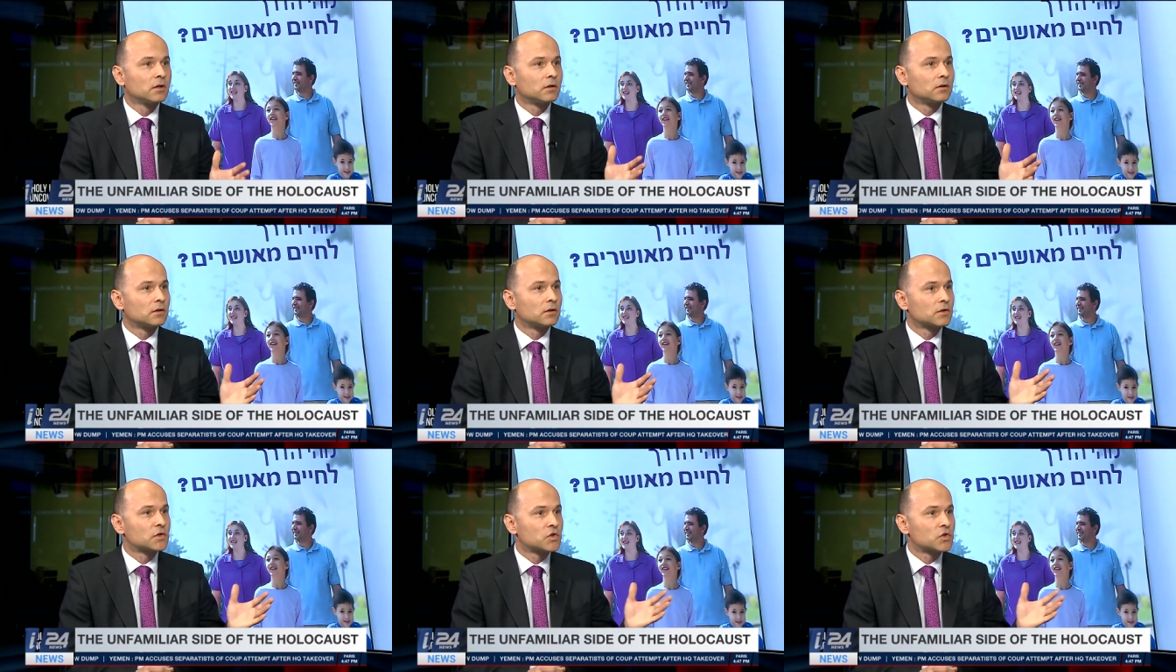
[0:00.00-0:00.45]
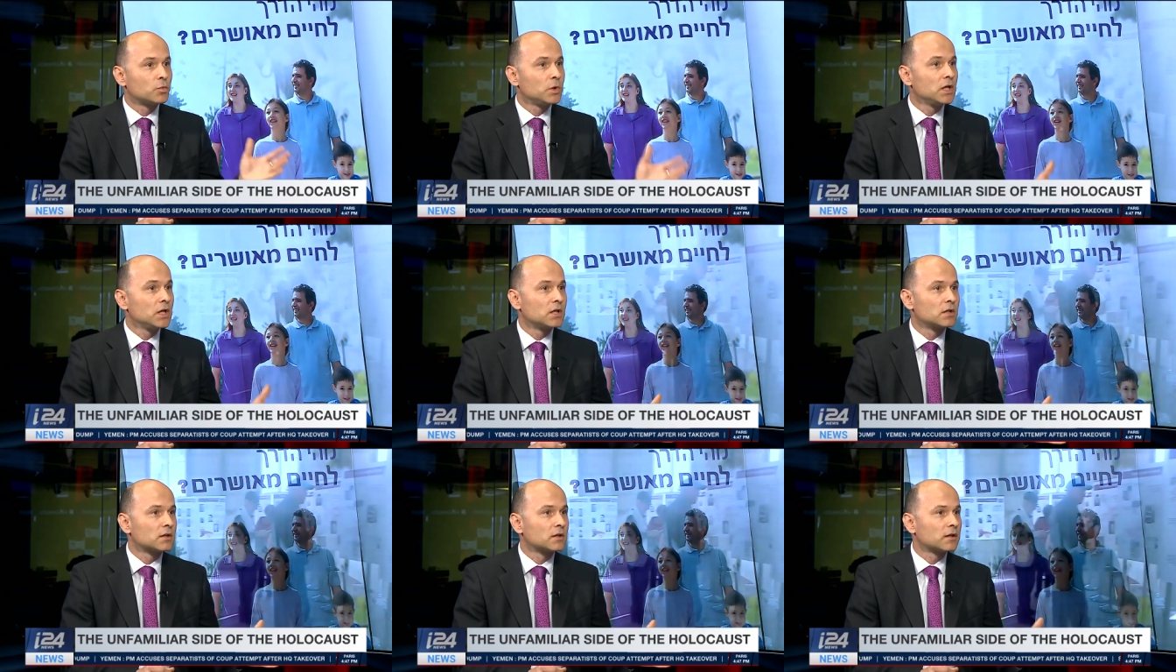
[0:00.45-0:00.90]
uh,
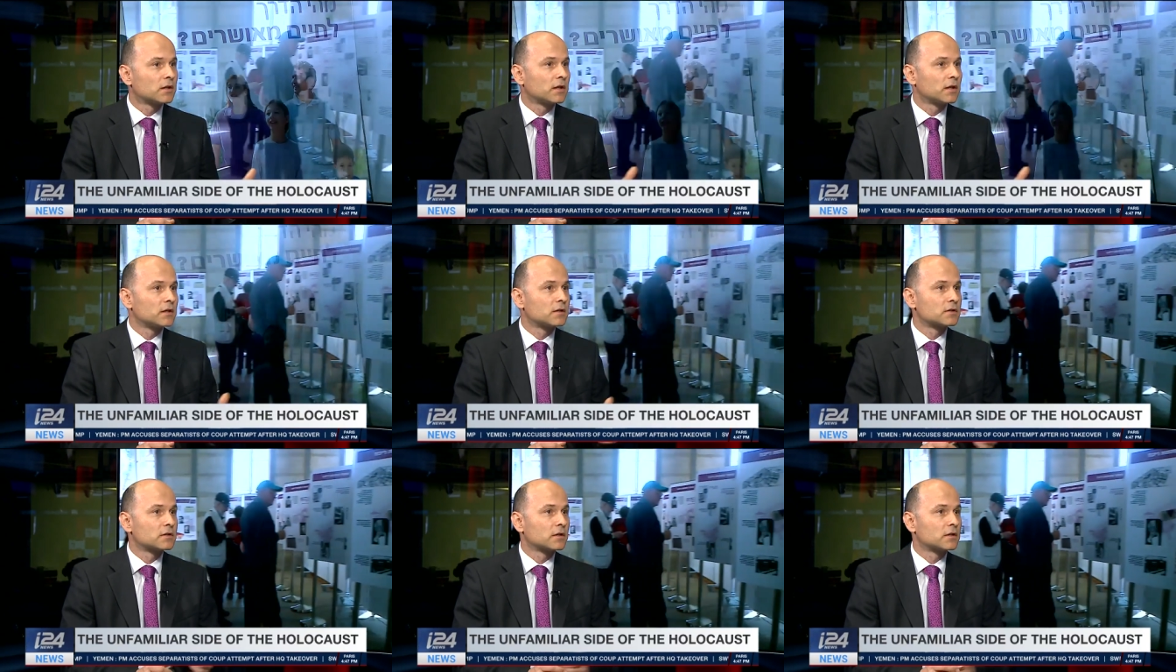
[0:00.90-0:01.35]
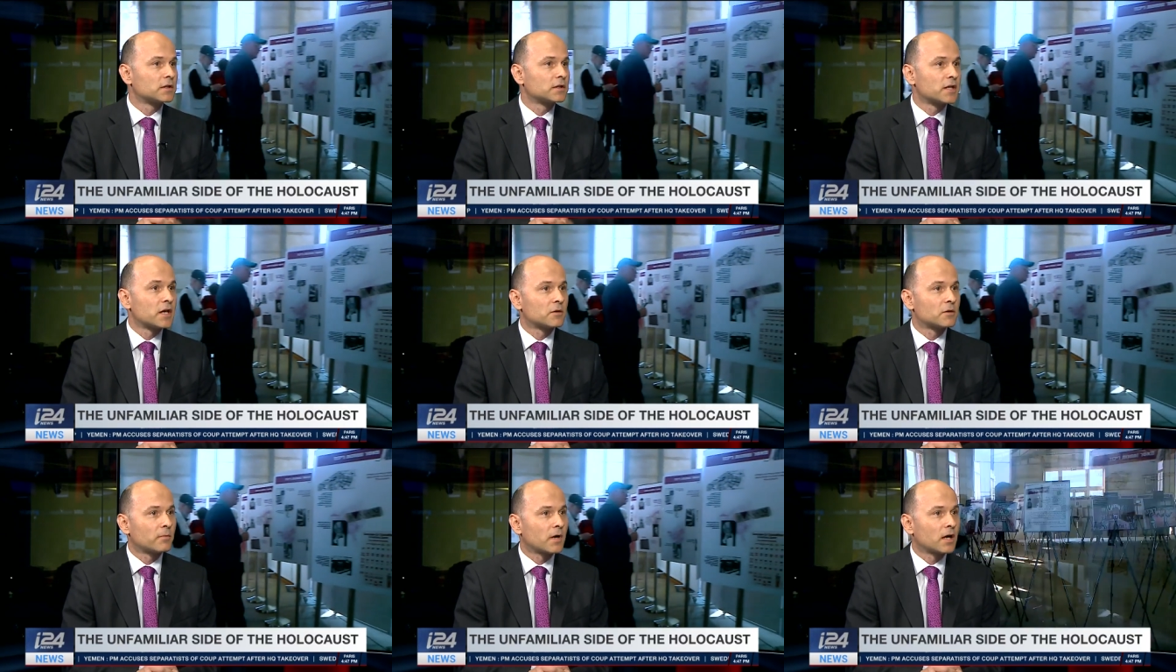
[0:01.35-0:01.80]
Sweden, and uh,
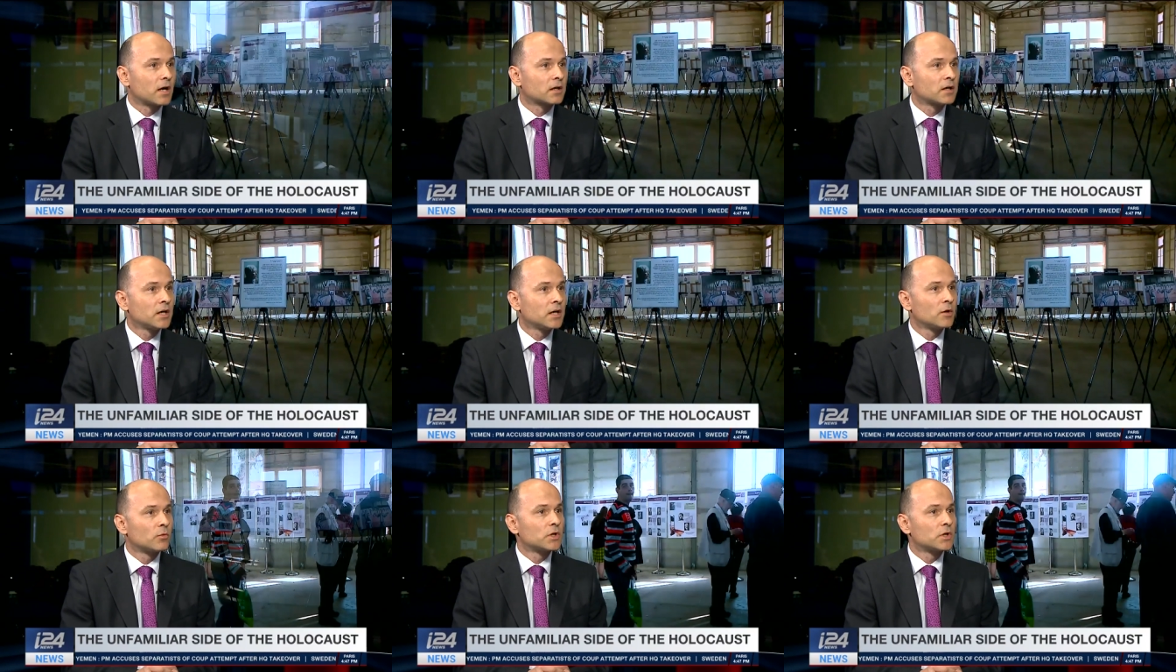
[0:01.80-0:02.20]
Denmark,